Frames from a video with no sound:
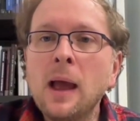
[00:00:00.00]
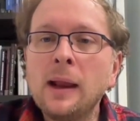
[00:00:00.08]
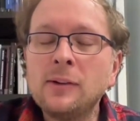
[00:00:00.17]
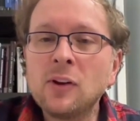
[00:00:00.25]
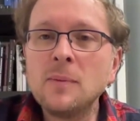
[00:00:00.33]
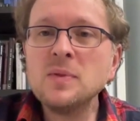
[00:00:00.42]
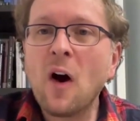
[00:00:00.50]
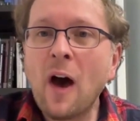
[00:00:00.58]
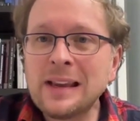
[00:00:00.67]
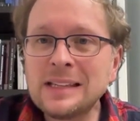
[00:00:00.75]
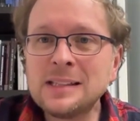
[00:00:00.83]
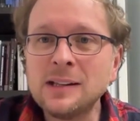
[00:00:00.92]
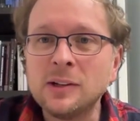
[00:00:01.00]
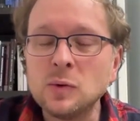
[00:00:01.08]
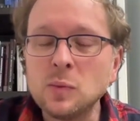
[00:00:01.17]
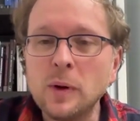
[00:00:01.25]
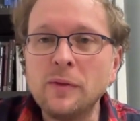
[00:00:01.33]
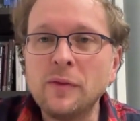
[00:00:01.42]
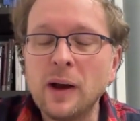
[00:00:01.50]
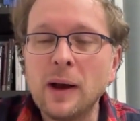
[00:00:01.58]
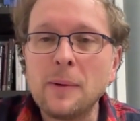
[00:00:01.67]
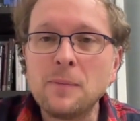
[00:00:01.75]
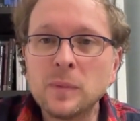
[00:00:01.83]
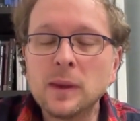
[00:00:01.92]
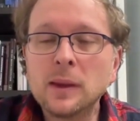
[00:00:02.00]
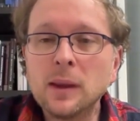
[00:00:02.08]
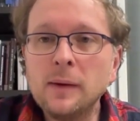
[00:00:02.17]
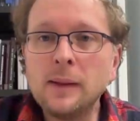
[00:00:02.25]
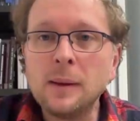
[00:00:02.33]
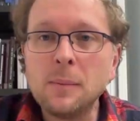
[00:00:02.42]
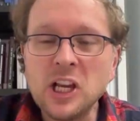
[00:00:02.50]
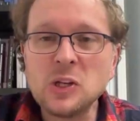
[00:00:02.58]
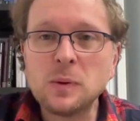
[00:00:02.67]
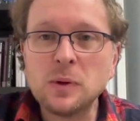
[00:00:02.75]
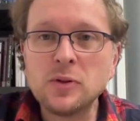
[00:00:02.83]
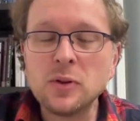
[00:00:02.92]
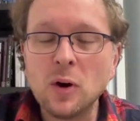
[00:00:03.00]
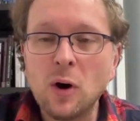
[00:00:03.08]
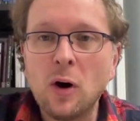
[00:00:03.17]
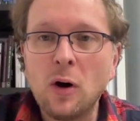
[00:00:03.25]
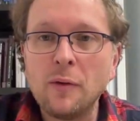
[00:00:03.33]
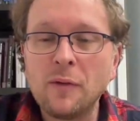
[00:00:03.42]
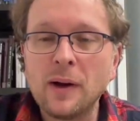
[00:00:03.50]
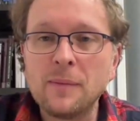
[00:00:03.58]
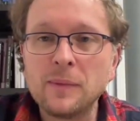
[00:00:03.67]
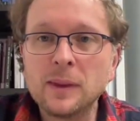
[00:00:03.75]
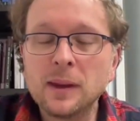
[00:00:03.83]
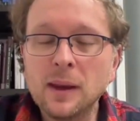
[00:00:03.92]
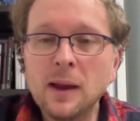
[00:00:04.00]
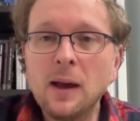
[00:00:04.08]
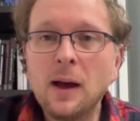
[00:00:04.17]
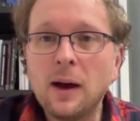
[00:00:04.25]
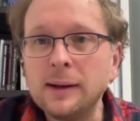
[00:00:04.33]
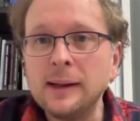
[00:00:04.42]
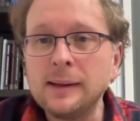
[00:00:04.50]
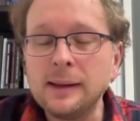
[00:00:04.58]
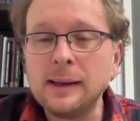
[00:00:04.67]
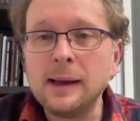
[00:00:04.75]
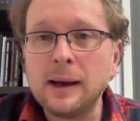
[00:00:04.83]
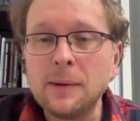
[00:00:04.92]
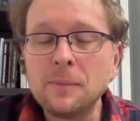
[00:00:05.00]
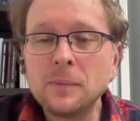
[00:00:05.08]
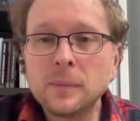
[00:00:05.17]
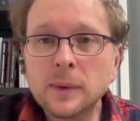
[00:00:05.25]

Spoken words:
In terms of Iceland, with the impeachment of Hardy, the